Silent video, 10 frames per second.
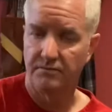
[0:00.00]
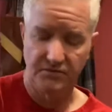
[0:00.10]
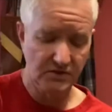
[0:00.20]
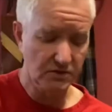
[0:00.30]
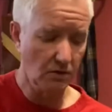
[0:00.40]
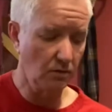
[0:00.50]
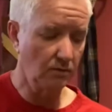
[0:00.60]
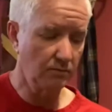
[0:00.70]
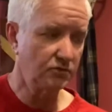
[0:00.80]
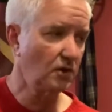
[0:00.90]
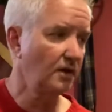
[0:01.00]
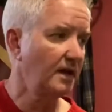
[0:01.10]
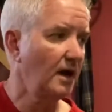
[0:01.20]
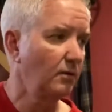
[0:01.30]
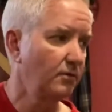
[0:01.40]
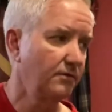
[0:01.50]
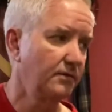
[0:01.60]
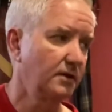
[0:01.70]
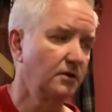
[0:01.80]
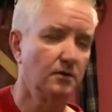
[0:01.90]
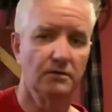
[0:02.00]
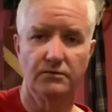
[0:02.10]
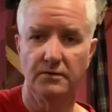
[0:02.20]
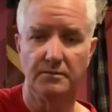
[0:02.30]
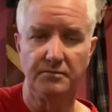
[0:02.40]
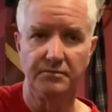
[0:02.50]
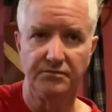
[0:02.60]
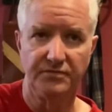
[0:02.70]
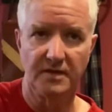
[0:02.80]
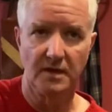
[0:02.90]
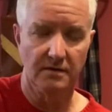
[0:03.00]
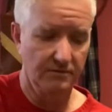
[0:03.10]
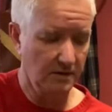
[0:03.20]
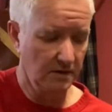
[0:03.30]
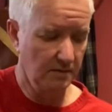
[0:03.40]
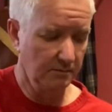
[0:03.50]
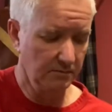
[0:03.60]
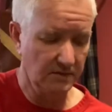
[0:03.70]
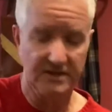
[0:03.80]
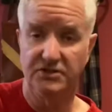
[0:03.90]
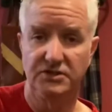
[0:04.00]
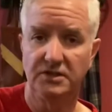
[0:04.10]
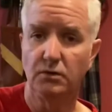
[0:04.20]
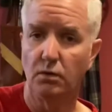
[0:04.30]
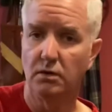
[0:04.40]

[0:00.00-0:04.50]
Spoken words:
So starting out with a figure of like a G chord,